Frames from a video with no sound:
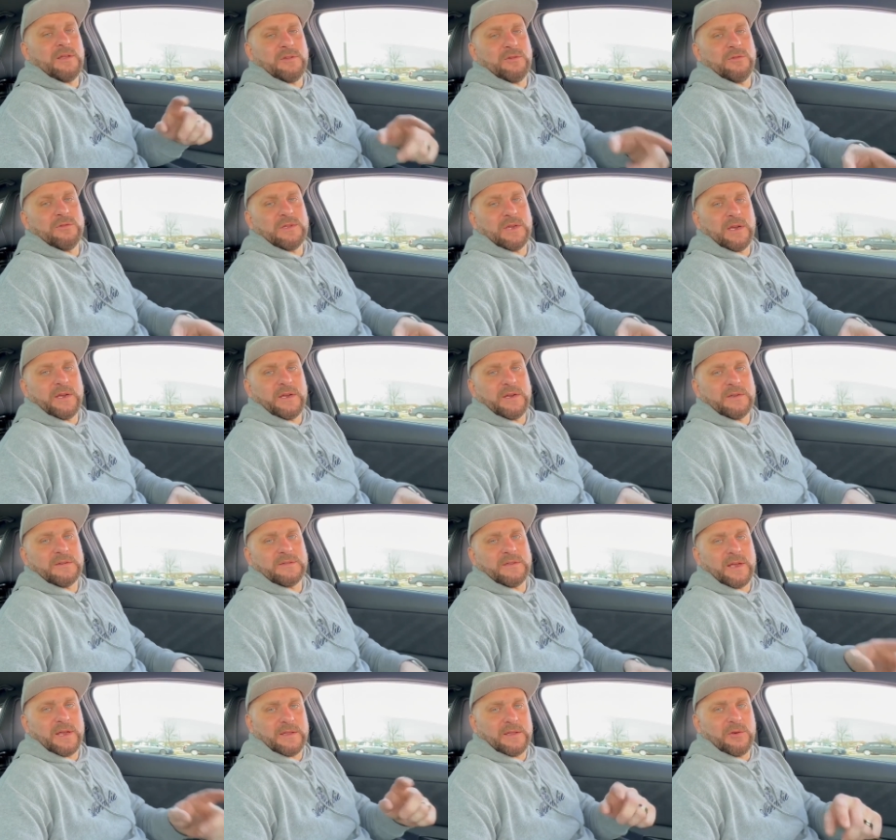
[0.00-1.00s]
new tires
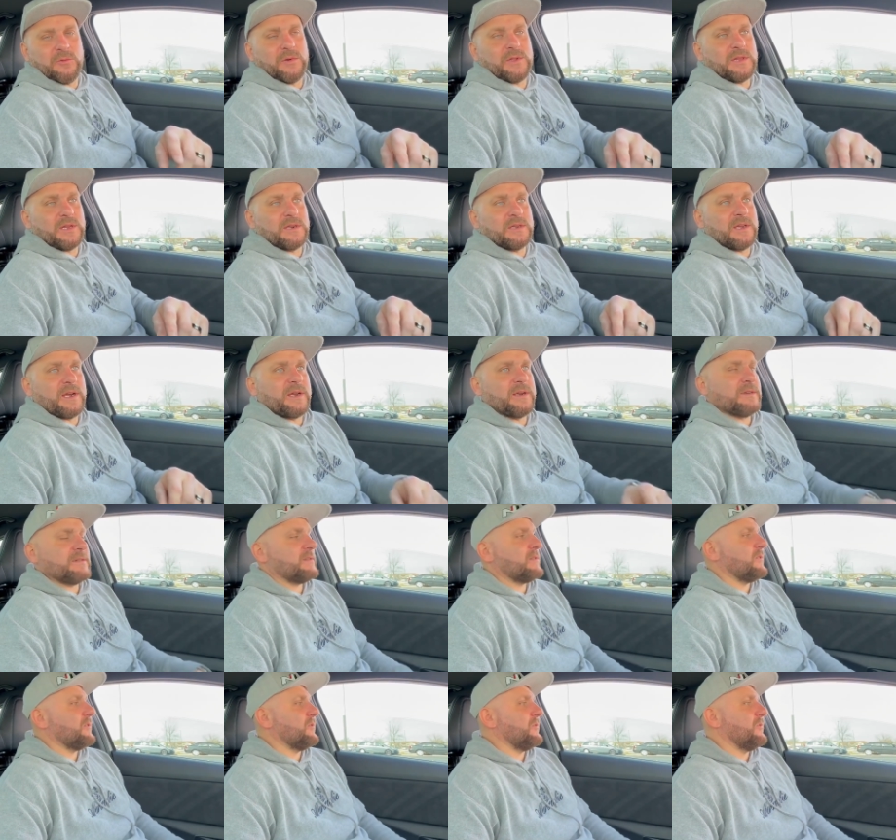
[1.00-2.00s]
and the winter tires,
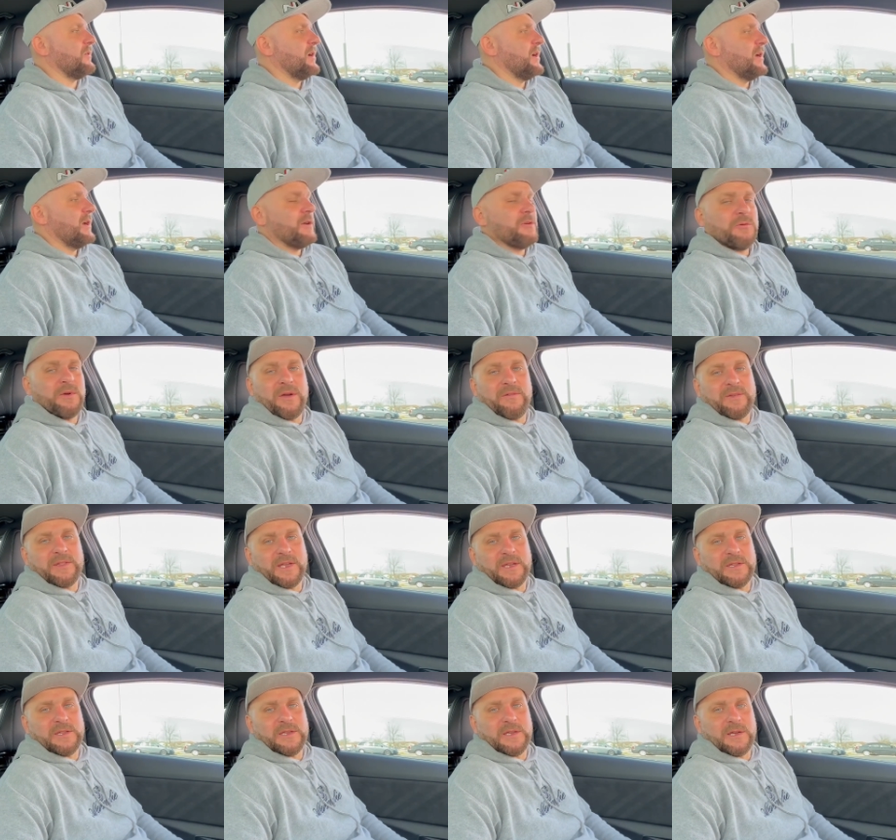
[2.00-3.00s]
so we have an
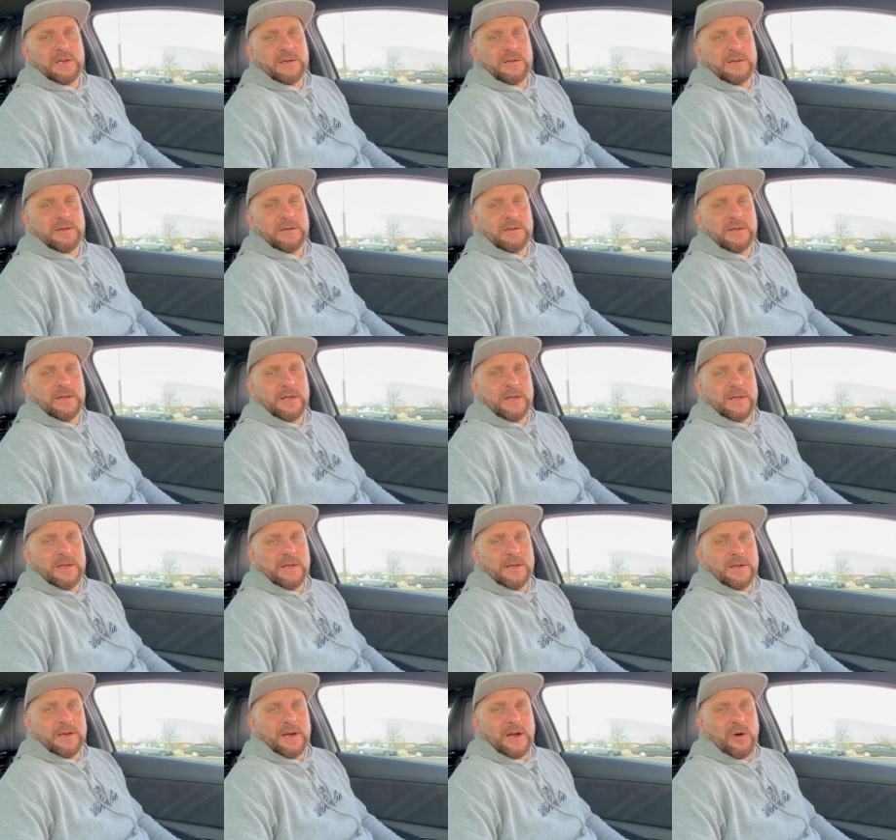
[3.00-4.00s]
idea
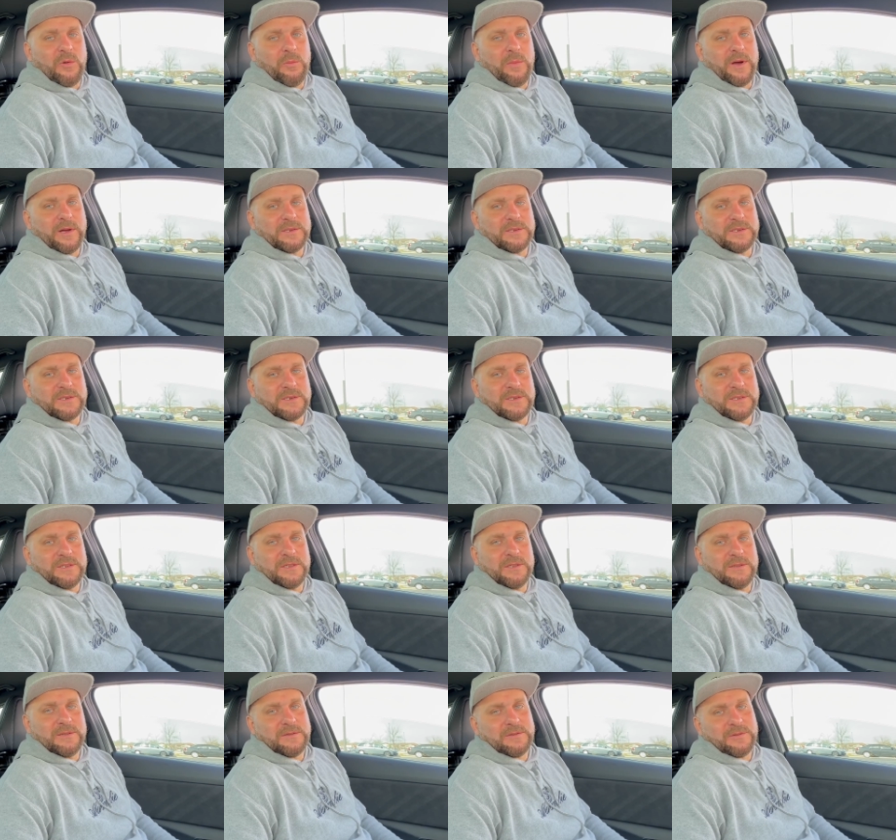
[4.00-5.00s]
how much
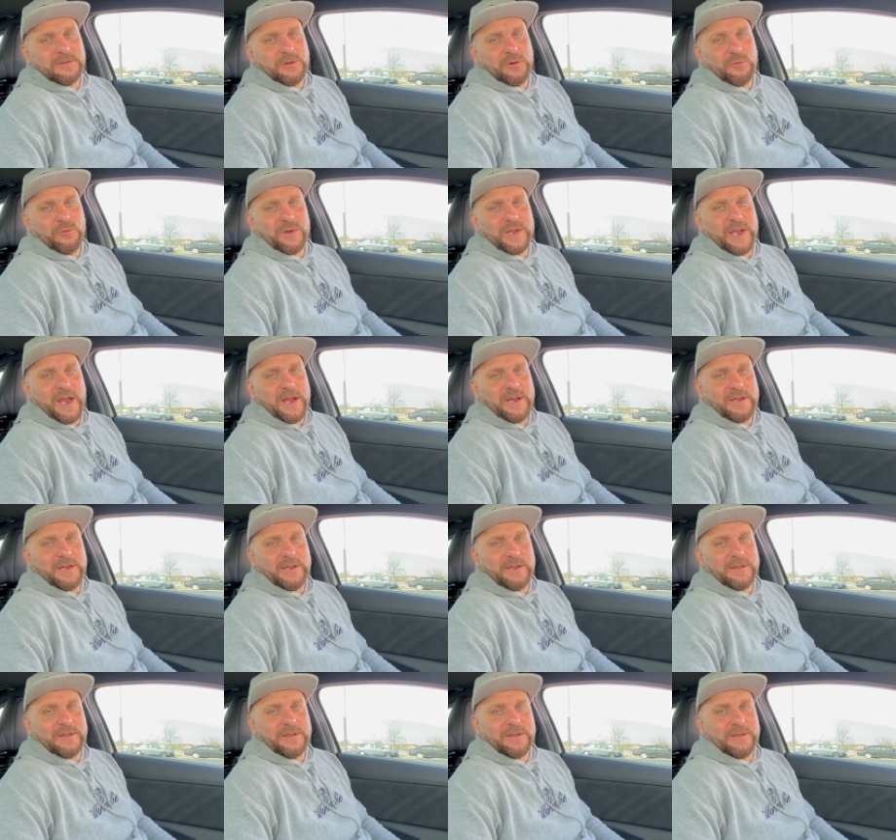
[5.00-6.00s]
we're gaining
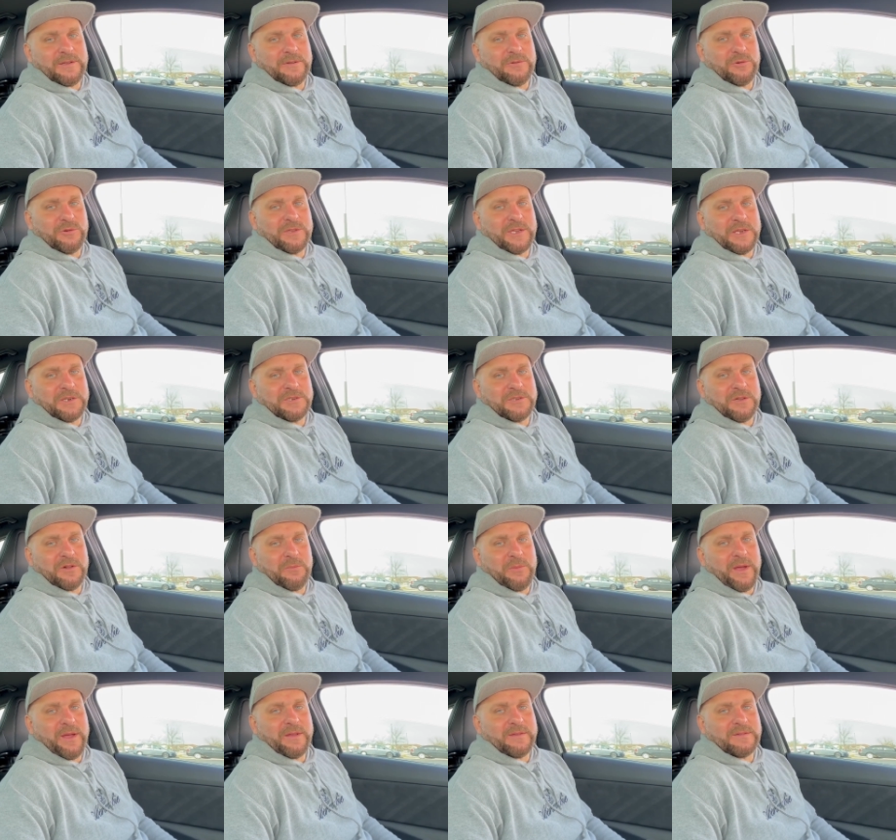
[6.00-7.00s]
in the rotational
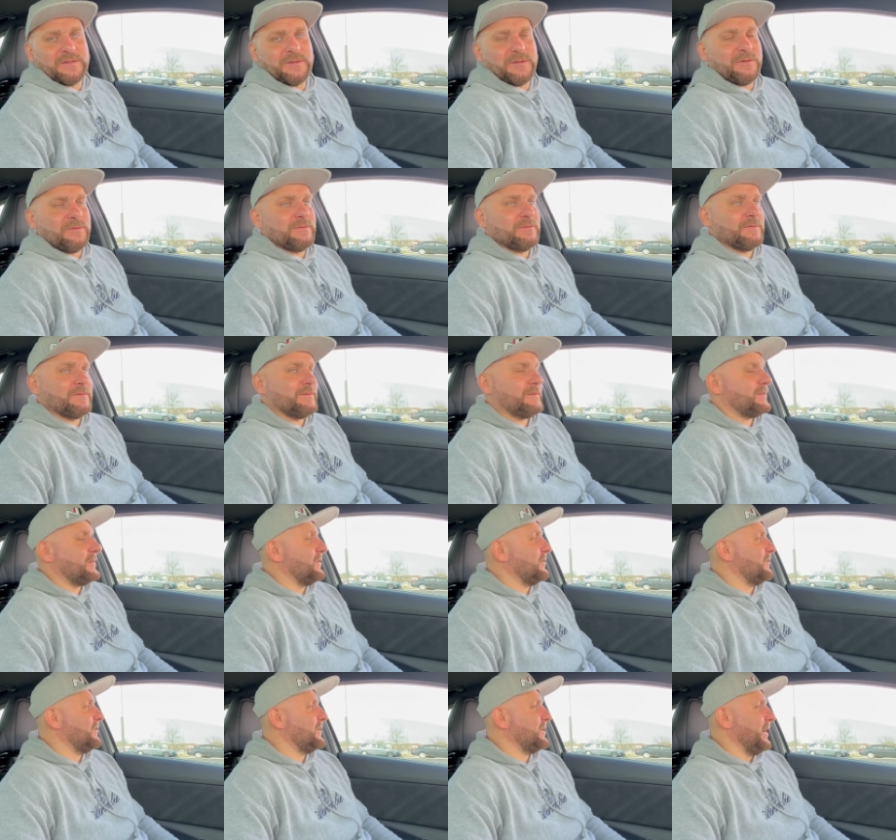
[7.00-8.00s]
mass. So
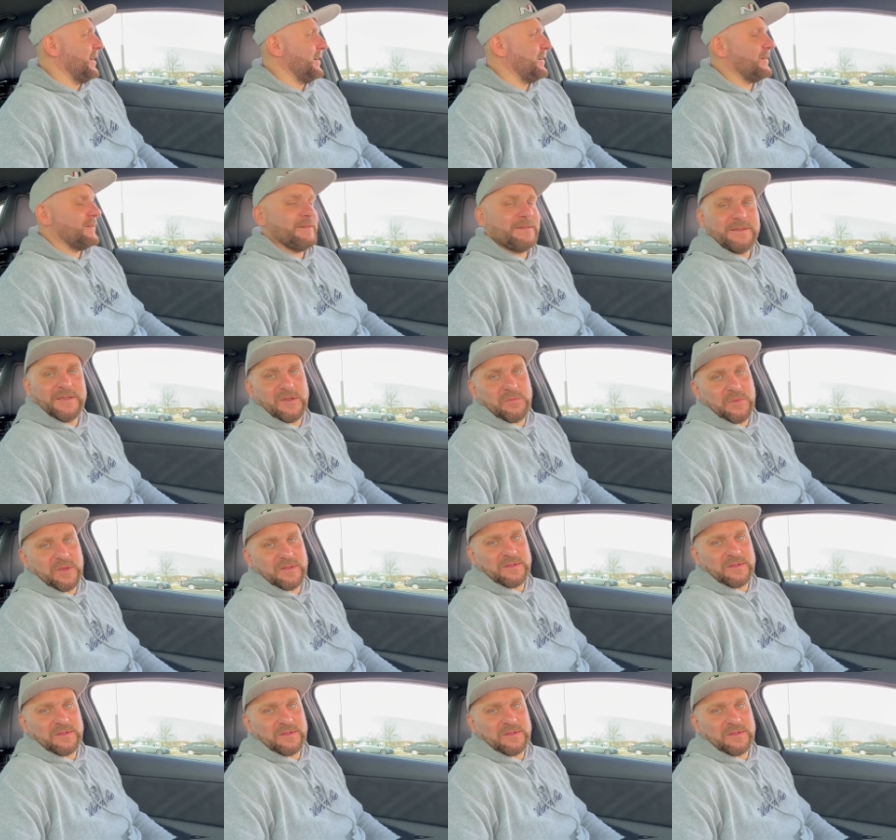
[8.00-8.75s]
yeah, give me a